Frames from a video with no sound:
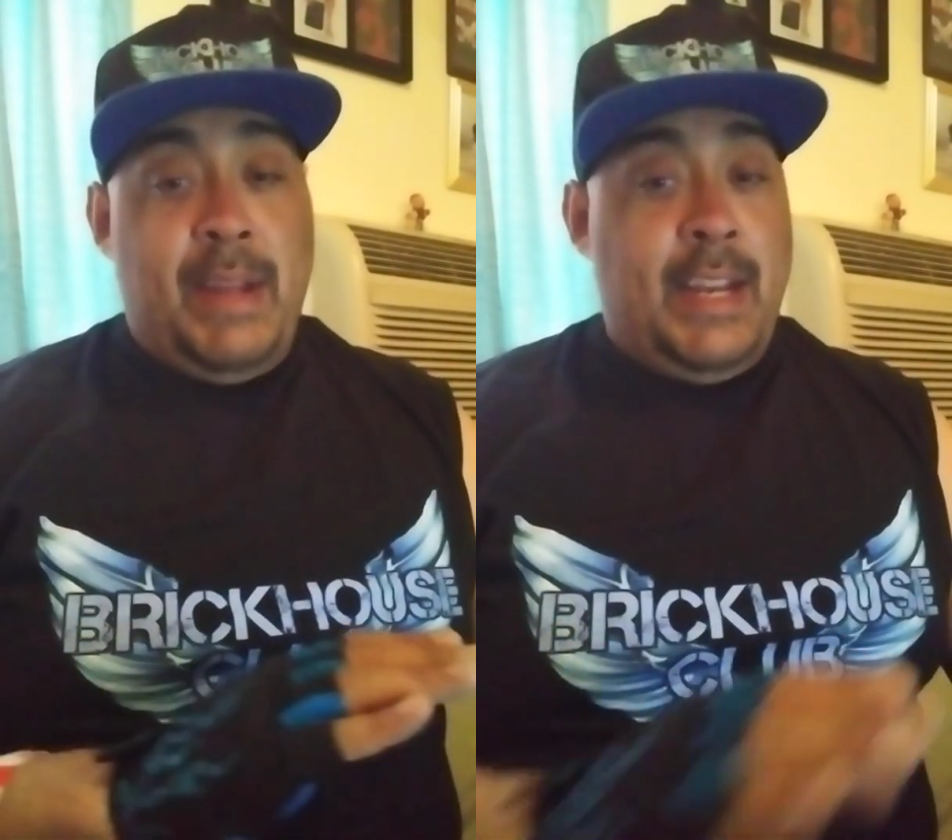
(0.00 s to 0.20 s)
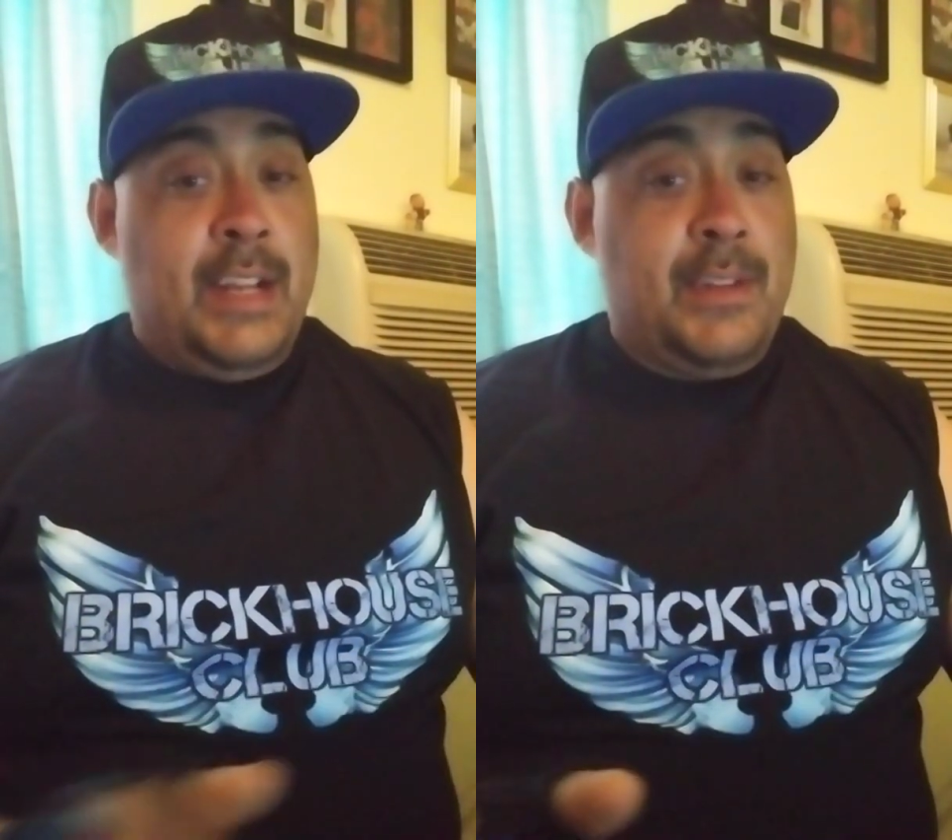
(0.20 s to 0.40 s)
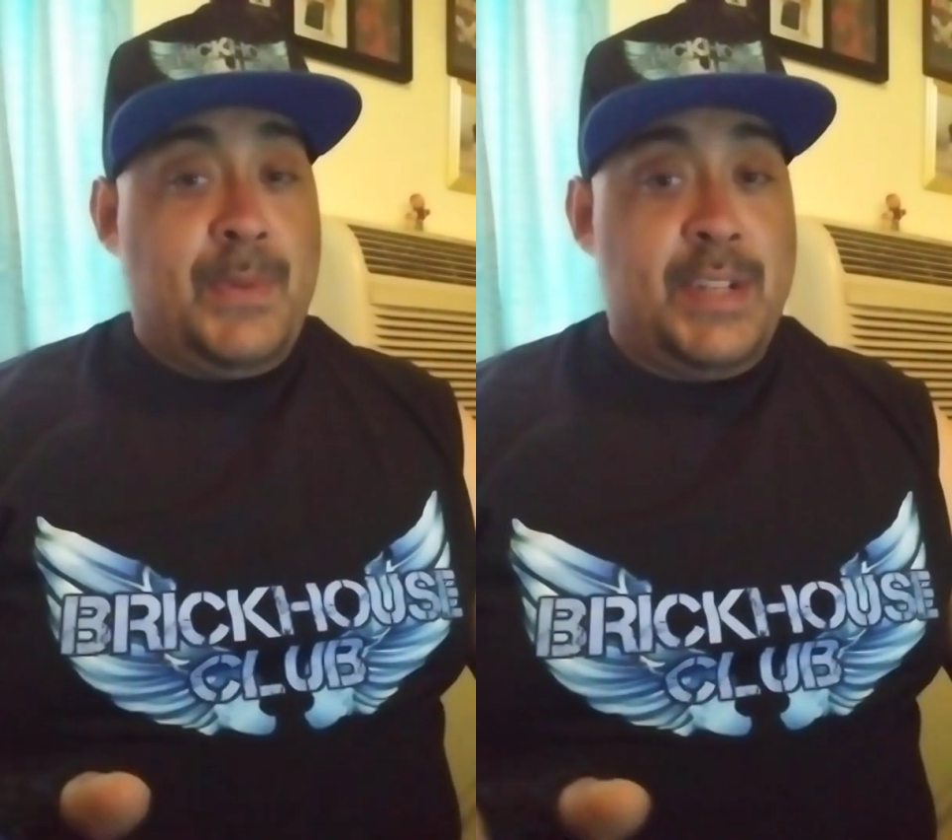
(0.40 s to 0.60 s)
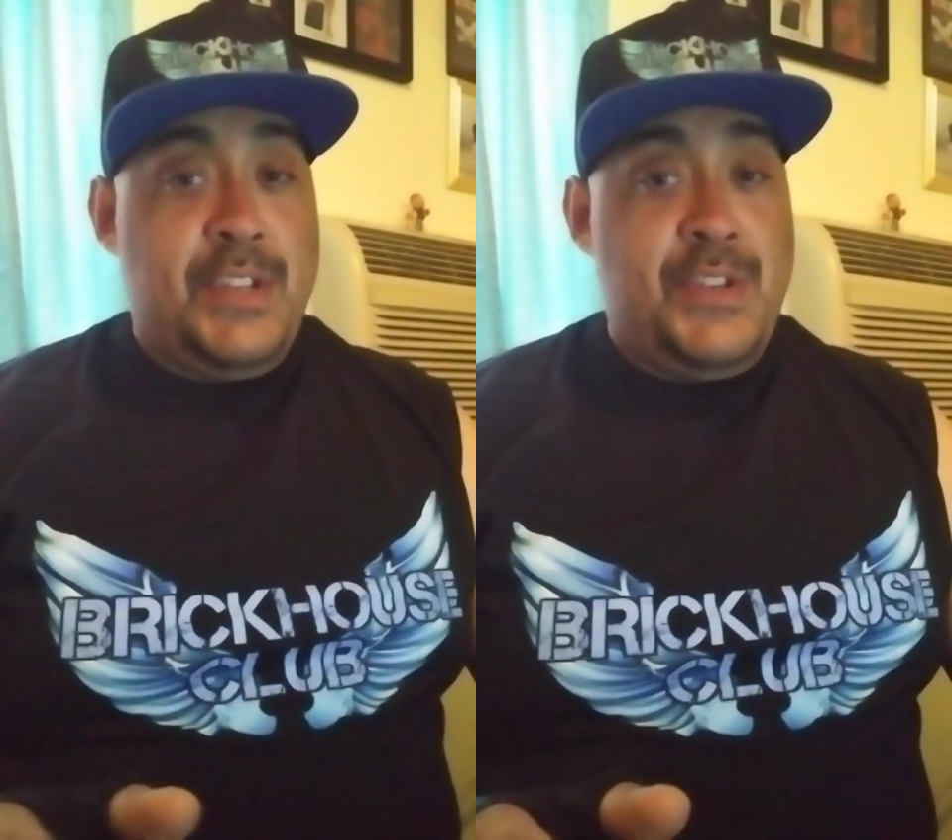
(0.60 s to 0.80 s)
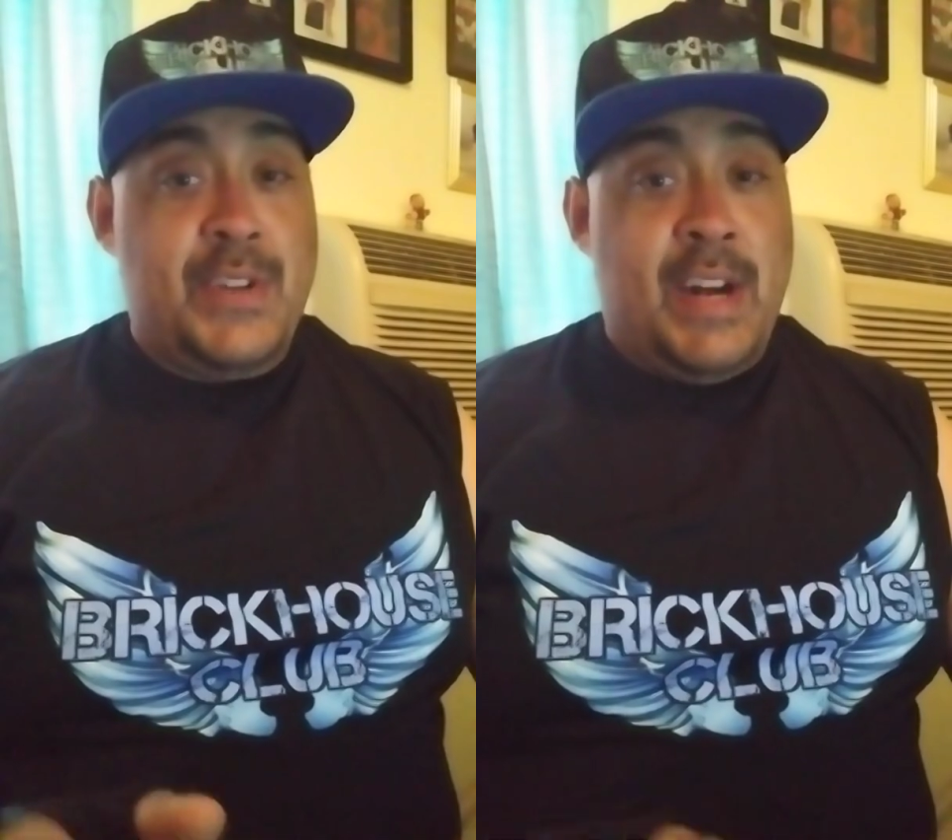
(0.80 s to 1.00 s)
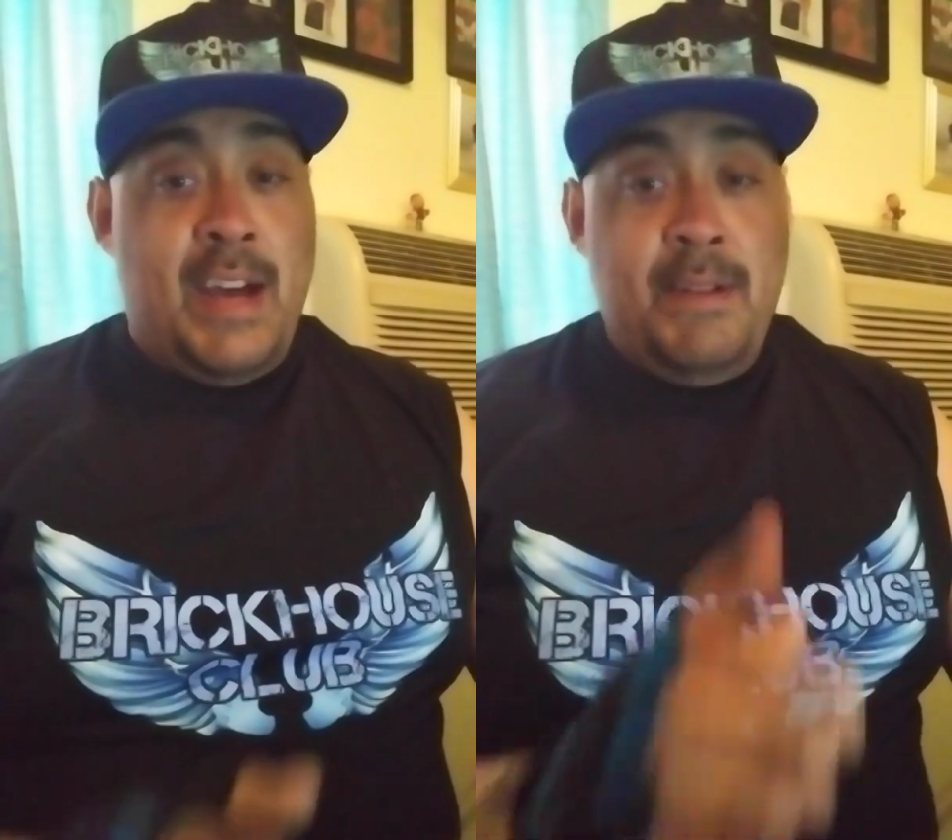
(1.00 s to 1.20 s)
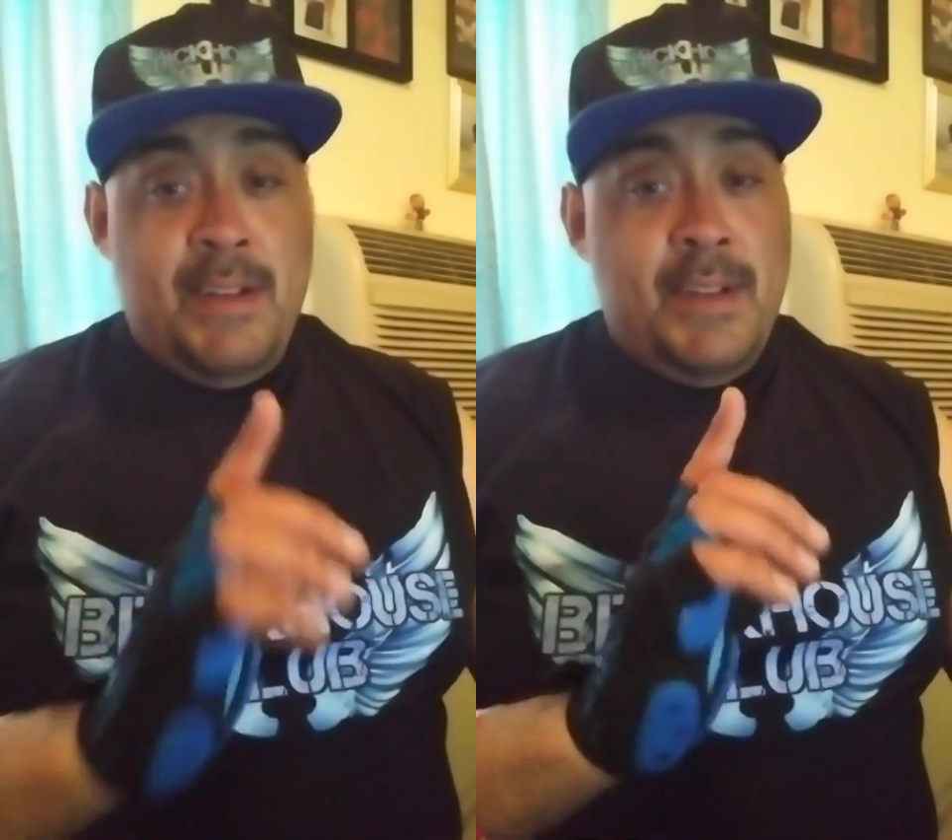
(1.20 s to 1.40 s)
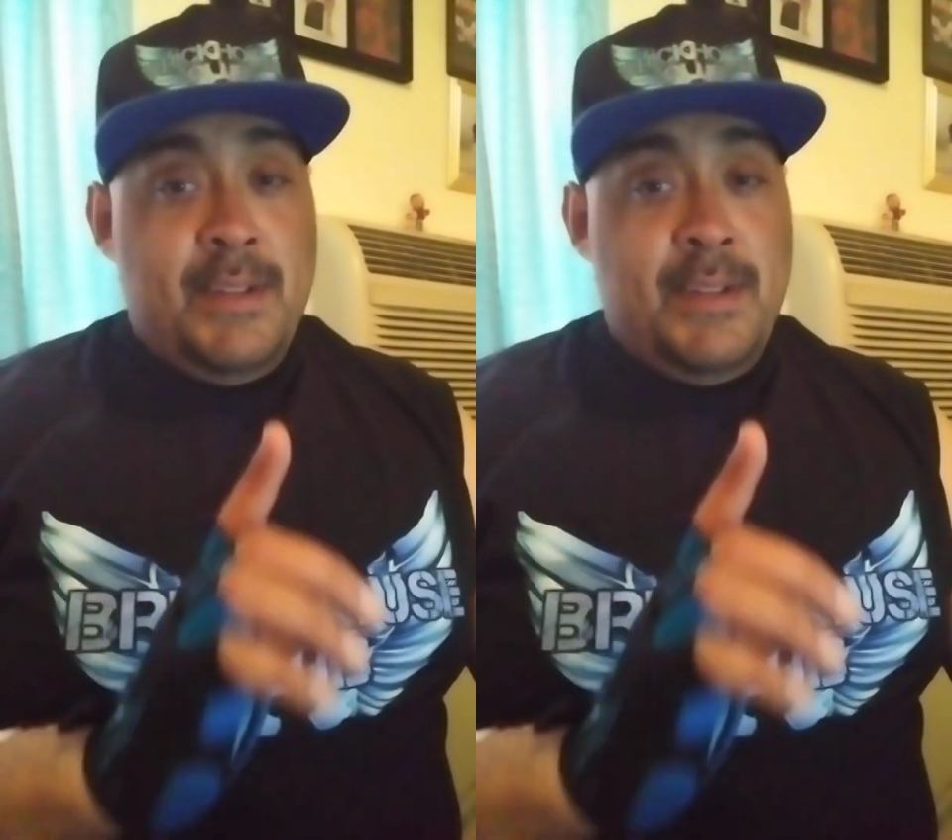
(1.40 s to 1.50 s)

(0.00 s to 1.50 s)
any other questions you got,